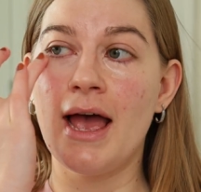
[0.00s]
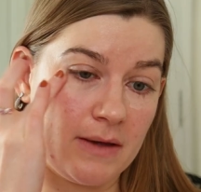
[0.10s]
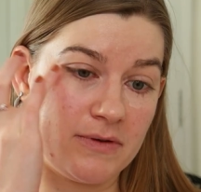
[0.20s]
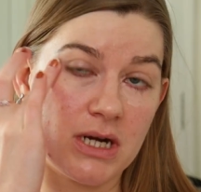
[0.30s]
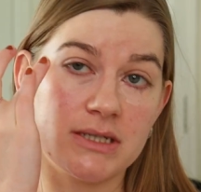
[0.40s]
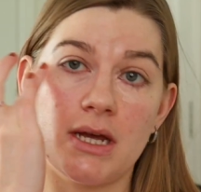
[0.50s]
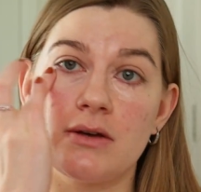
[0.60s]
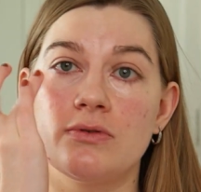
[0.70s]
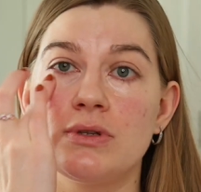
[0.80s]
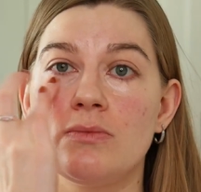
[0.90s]
If your dark
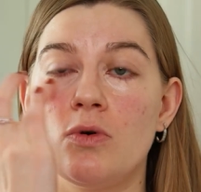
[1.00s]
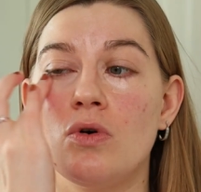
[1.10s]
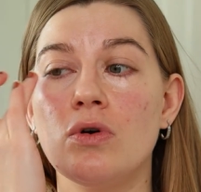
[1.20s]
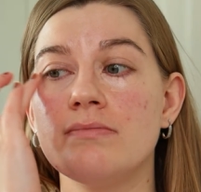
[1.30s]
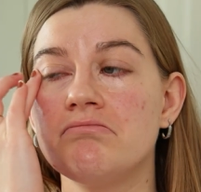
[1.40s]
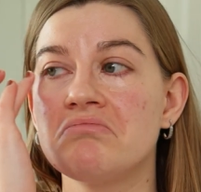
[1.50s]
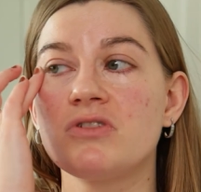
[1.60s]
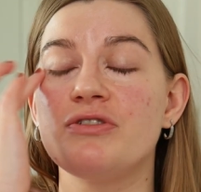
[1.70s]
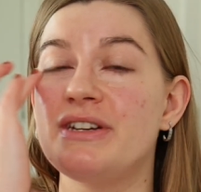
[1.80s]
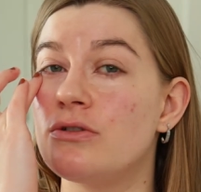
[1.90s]
circles are more
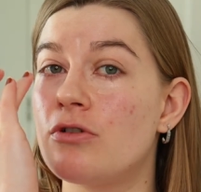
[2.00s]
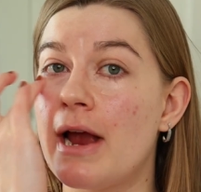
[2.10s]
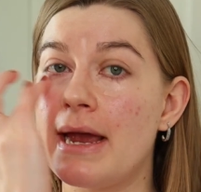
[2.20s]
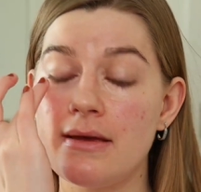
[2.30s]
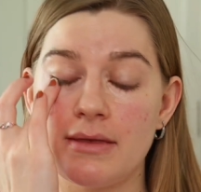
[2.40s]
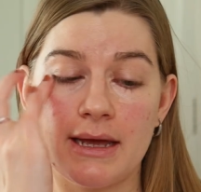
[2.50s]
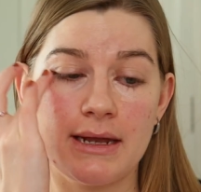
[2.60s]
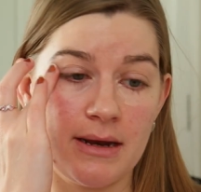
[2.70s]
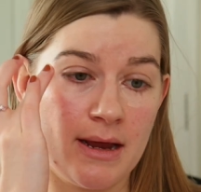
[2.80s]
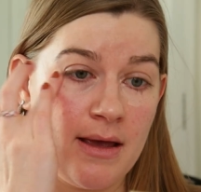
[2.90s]
green or grey,
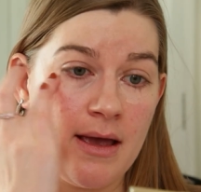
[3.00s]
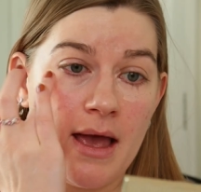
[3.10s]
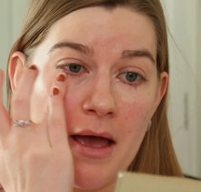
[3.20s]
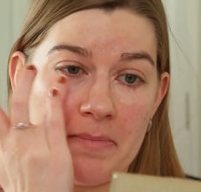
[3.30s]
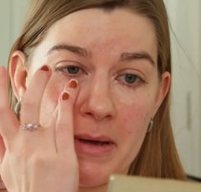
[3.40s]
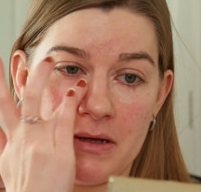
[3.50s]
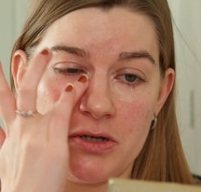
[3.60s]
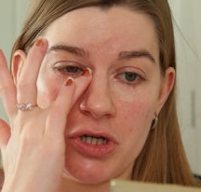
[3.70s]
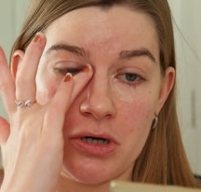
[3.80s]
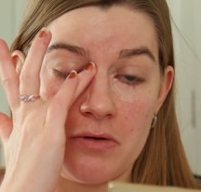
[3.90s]
then a
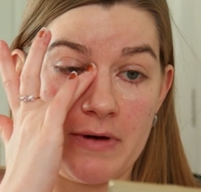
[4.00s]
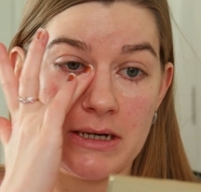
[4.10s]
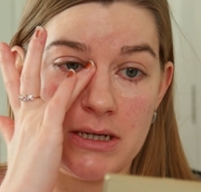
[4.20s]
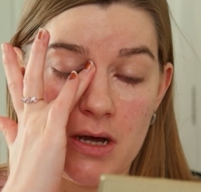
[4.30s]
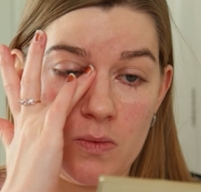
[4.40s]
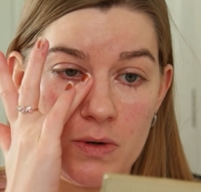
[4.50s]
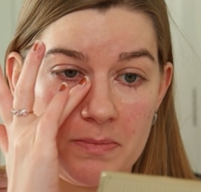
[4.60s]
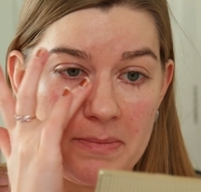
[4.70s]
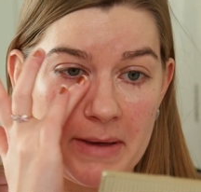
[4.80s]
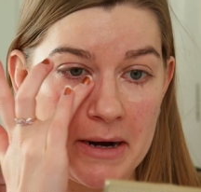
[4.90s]
peach corrector
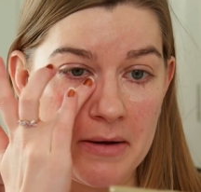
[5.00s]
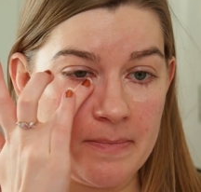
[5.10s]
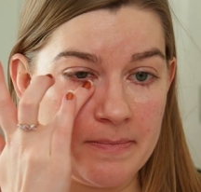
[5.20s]
would be better.